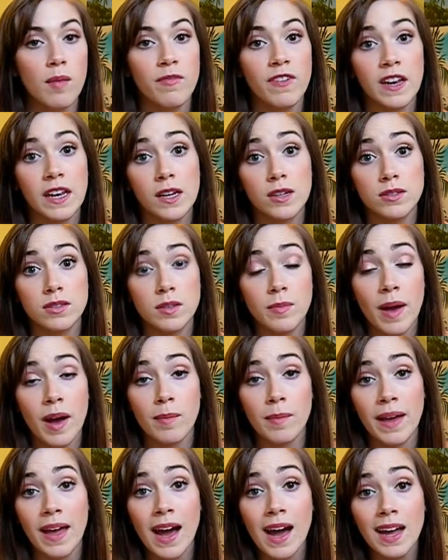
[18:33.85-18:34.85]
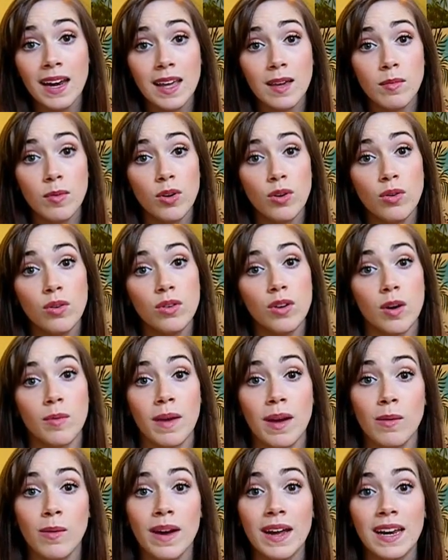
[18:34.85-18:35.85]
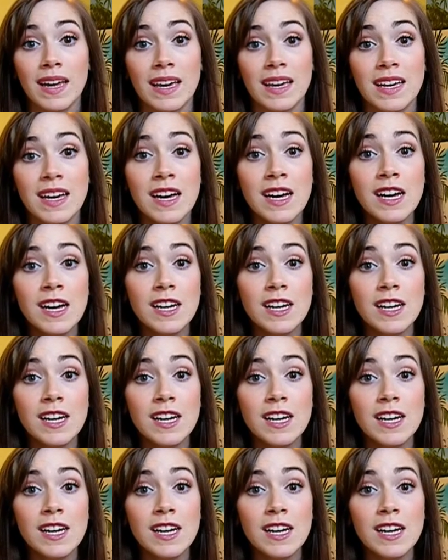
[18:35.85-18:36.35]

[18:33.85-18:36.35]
videos about my honeymoon or my wedding.